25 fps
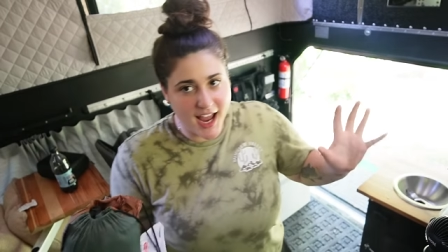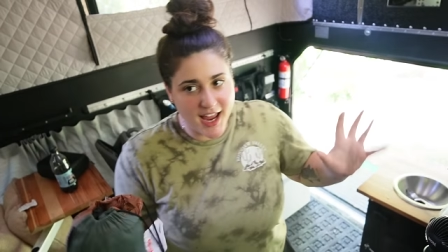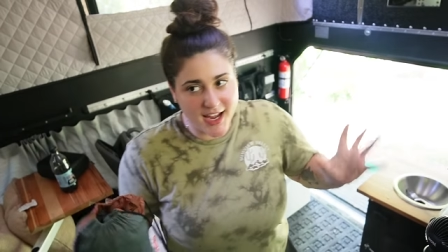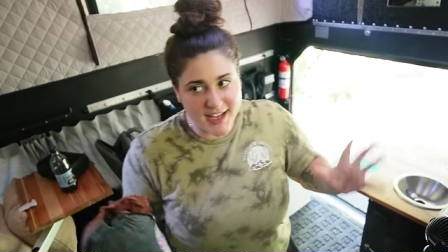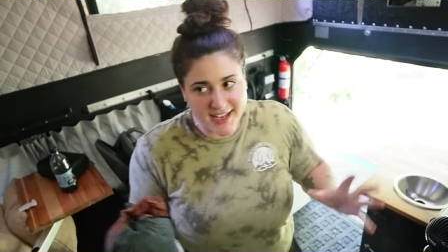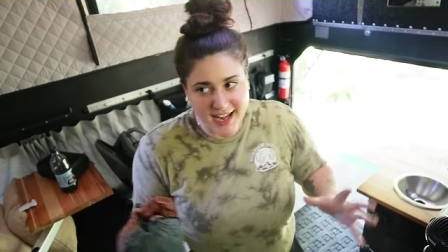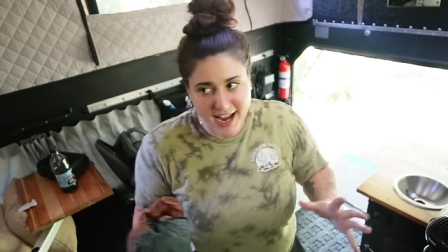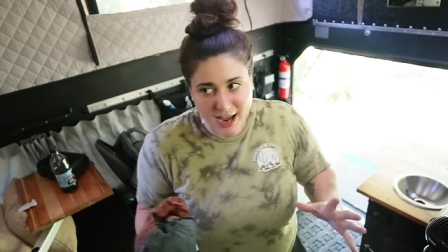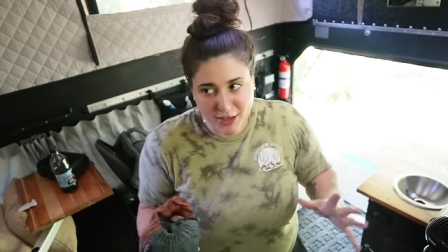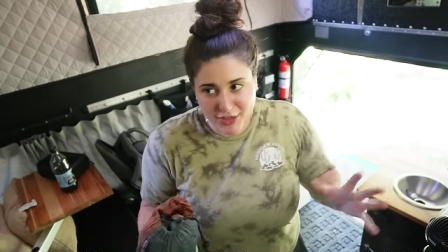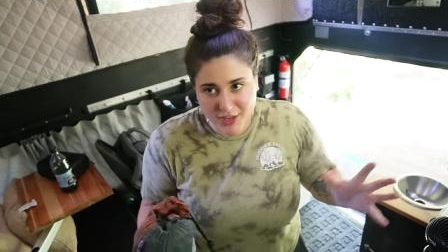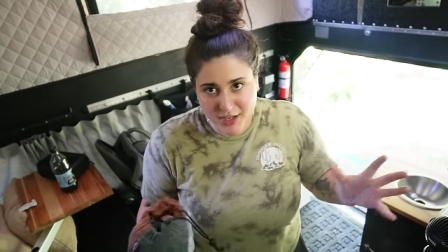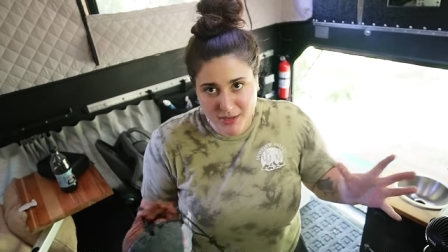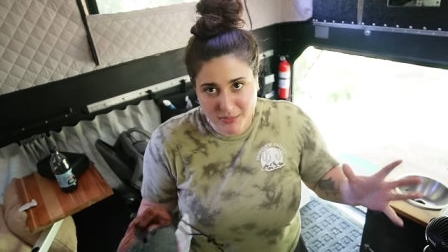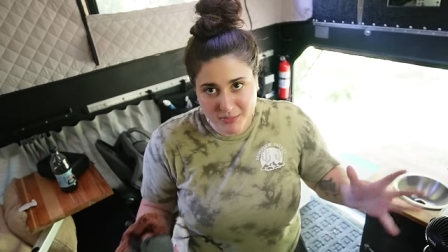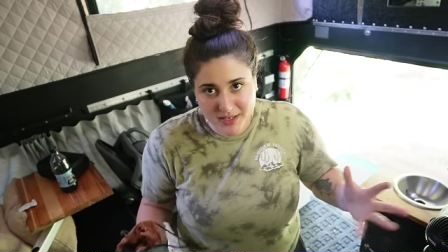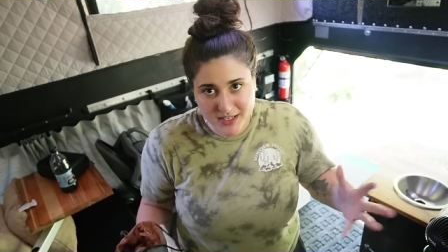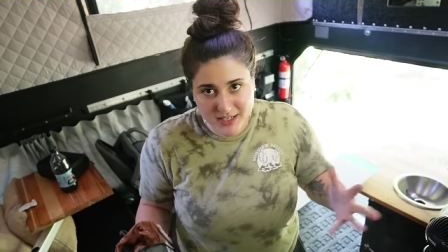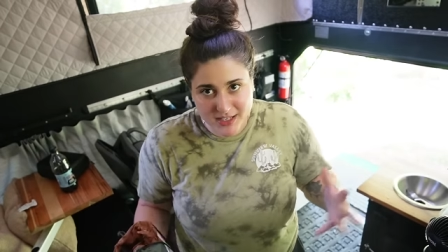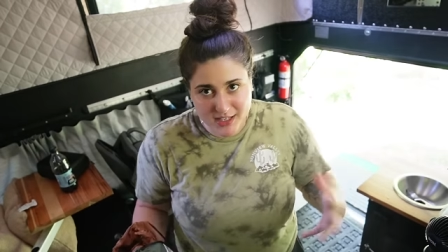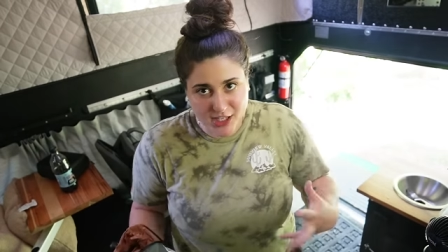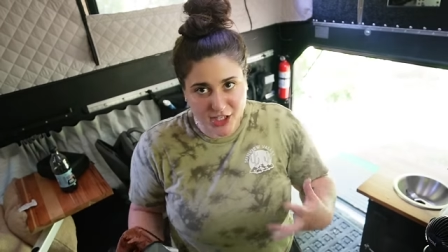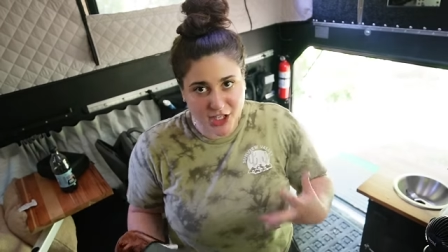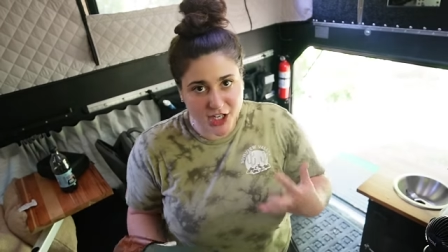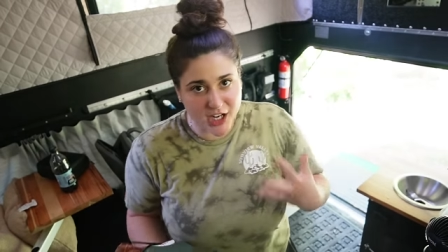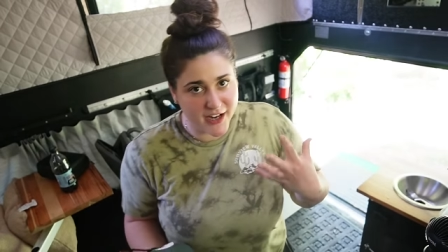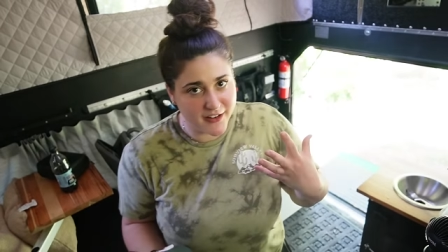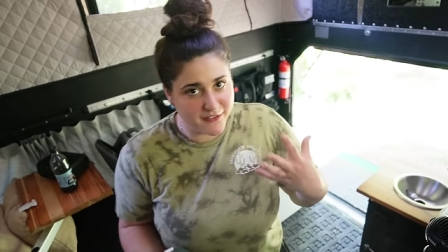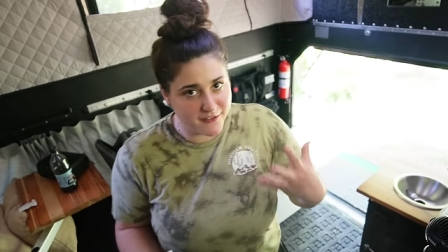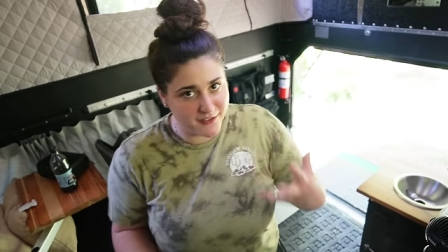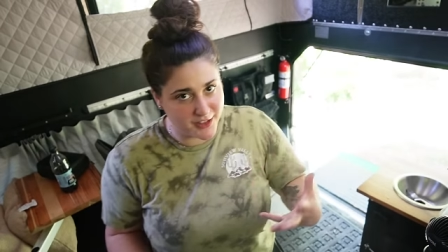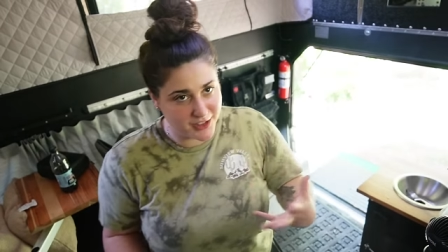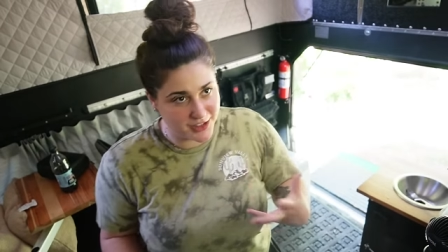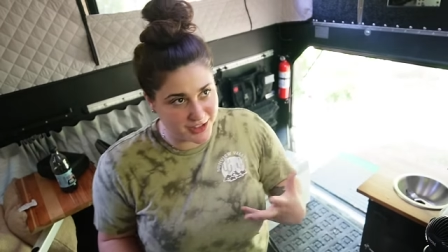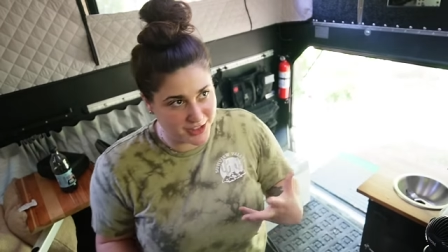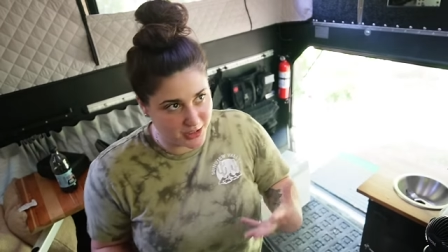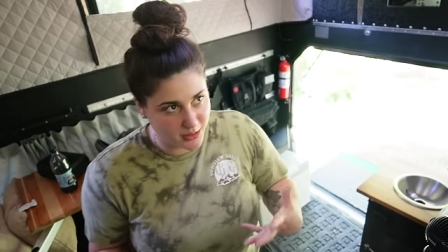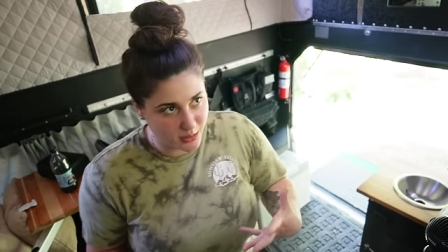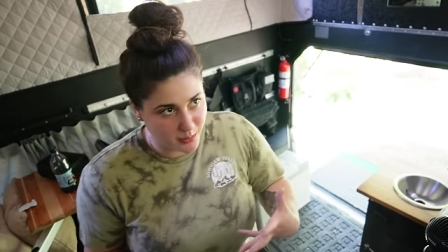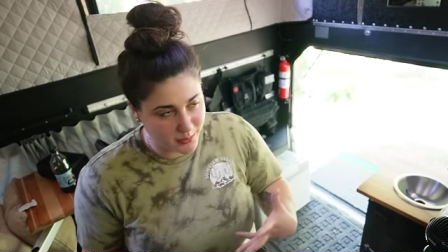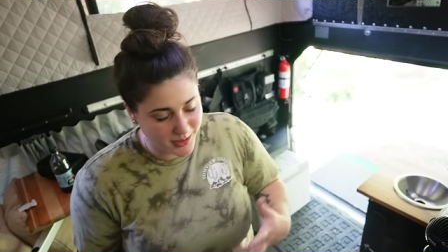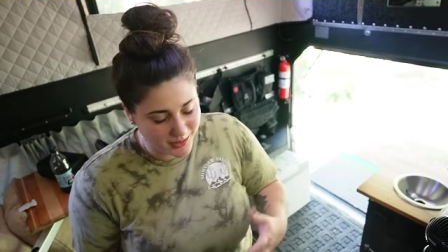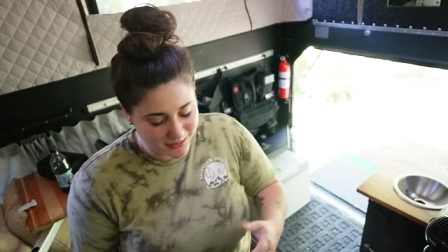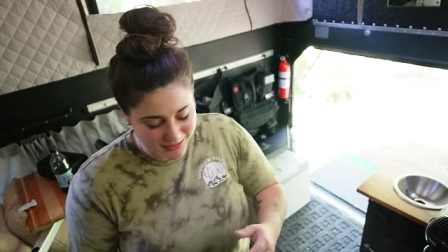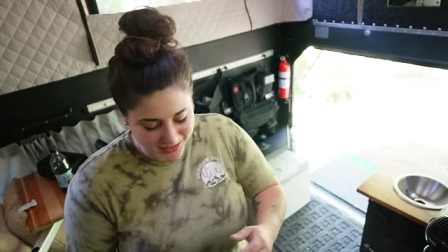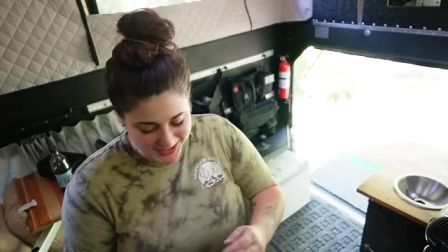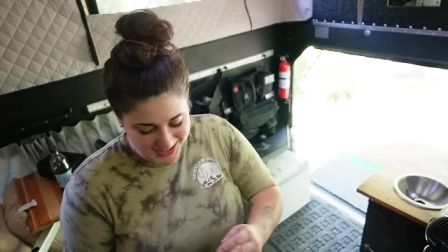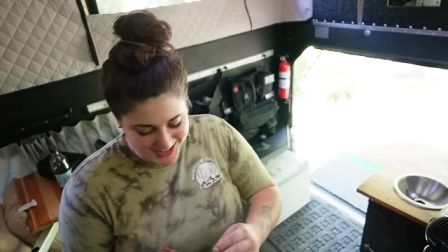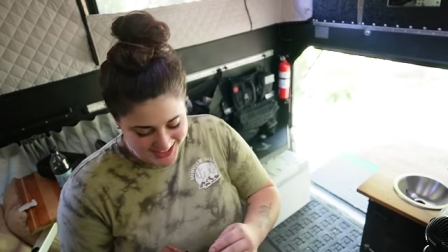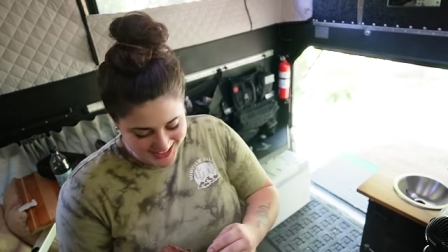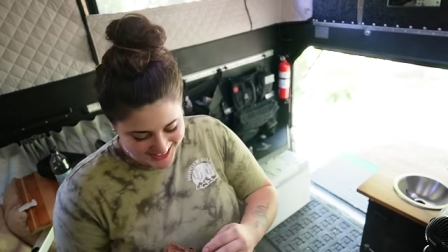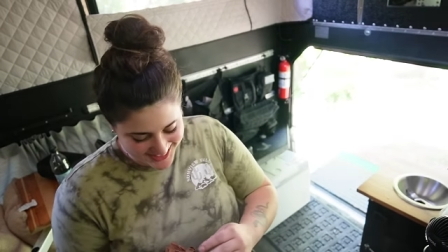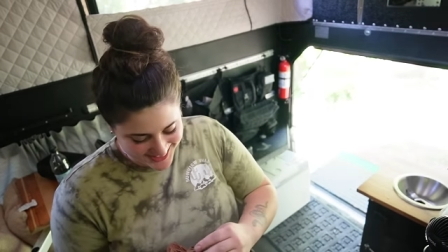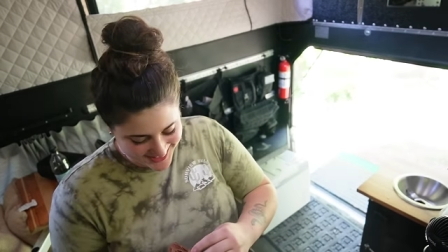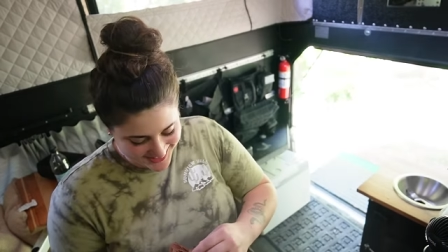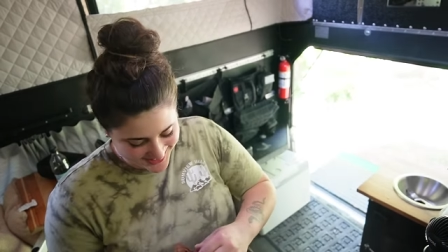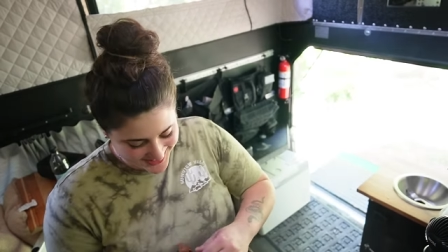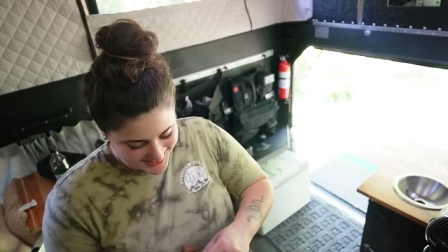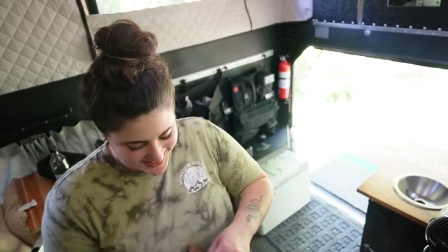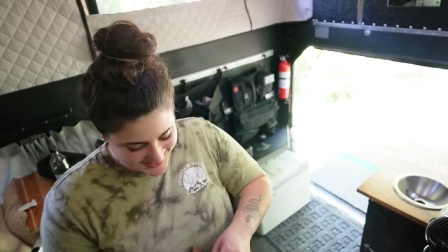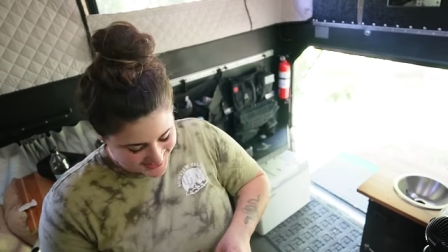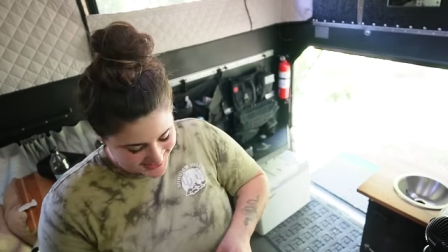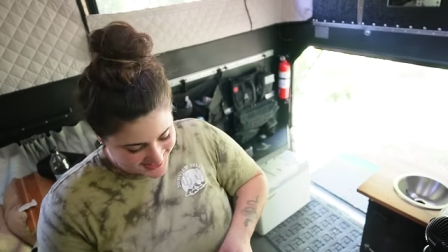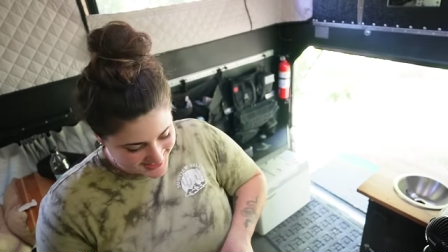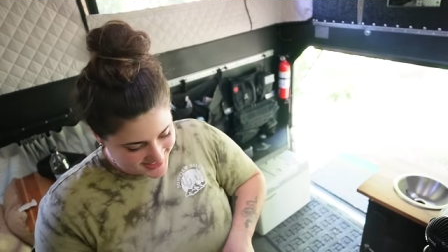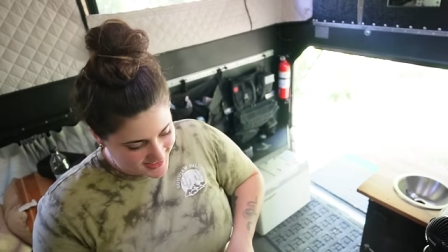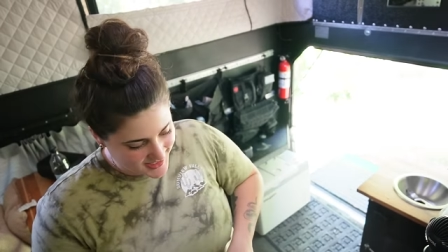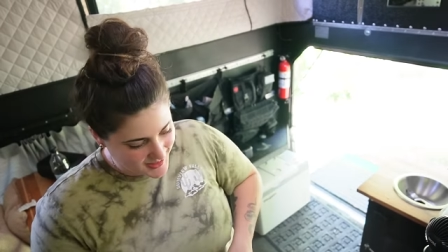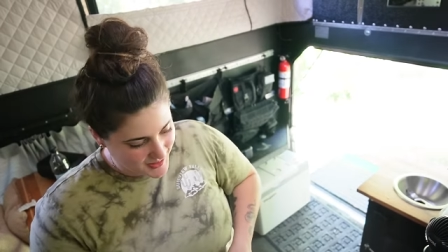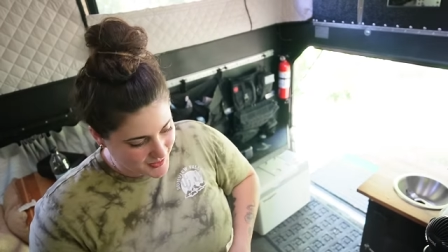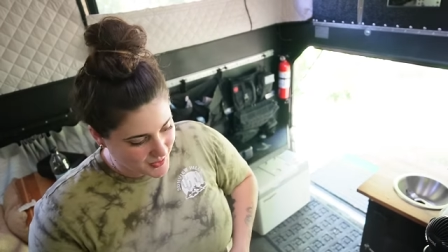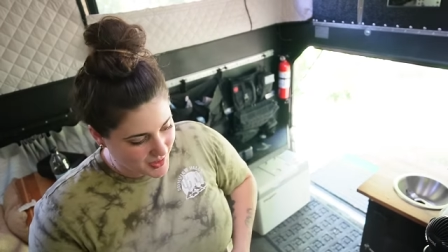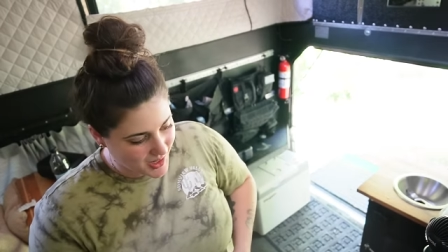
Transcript: now that I'm in here, I feel a little bit ridiculous